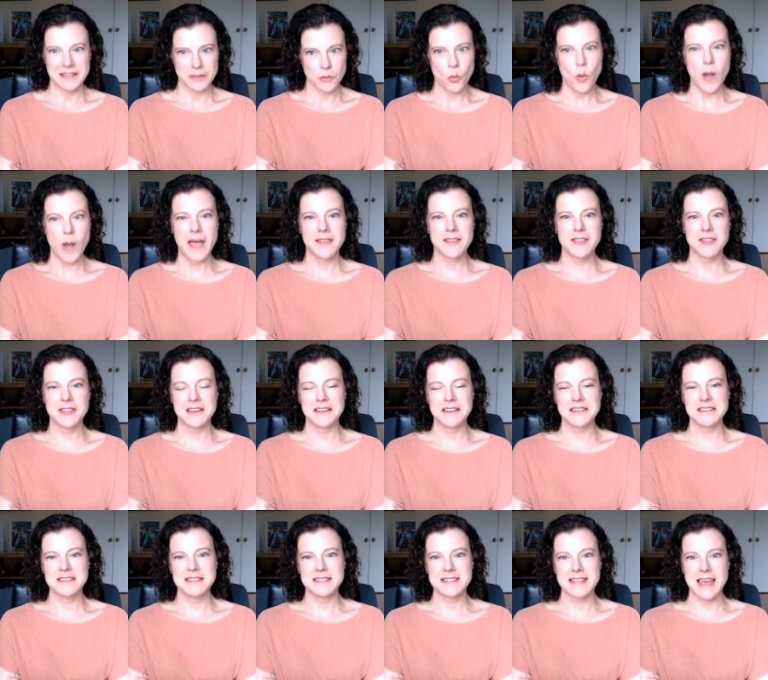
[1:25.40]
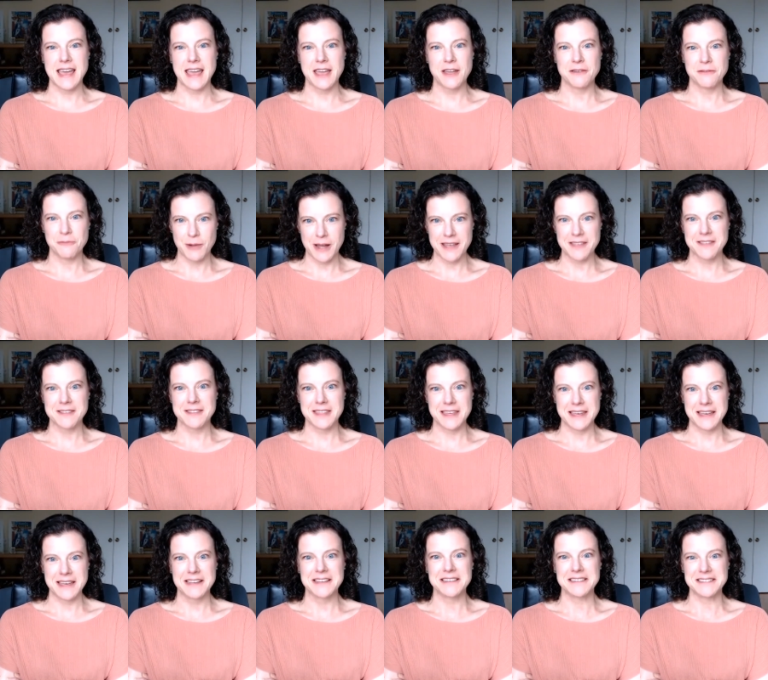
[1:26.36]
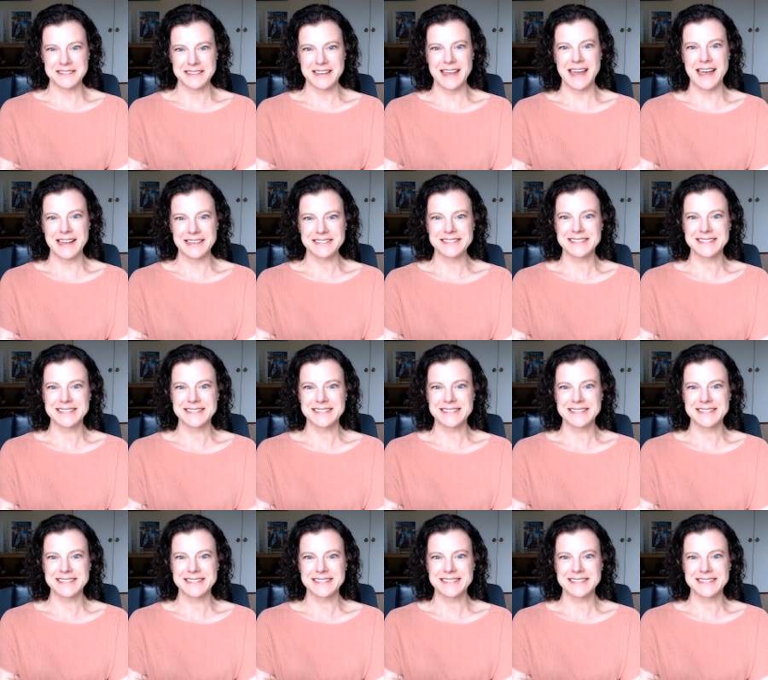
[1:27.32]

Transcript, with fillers: wise thing to say, wise thing. Yeah.